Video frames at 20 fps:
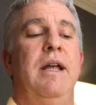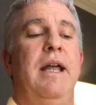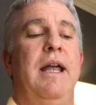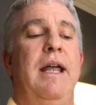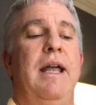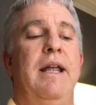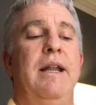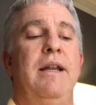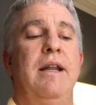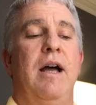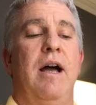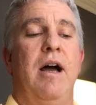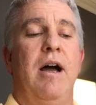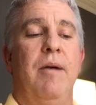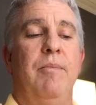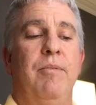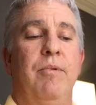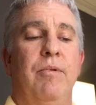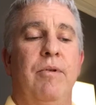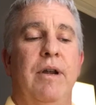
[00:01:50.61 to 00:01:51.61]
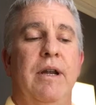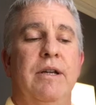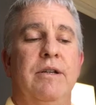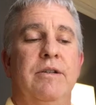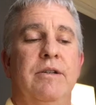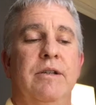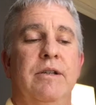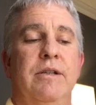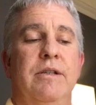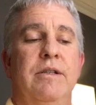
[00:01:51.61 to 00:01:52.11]
and
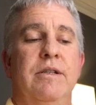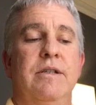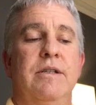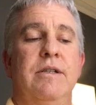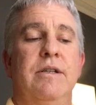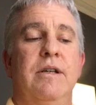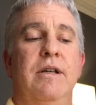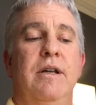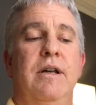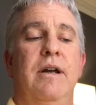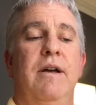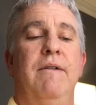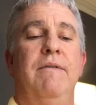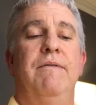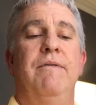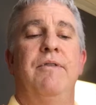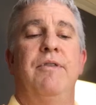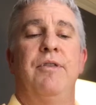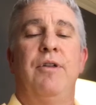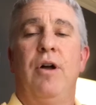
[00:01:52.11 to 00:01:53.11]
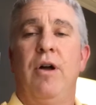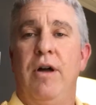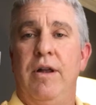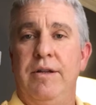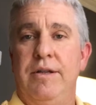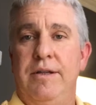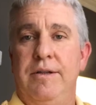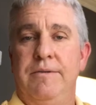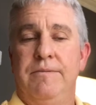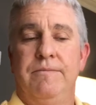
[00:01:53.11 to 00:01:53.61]
operations of
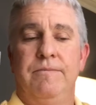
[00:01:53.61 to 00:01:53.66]
thought.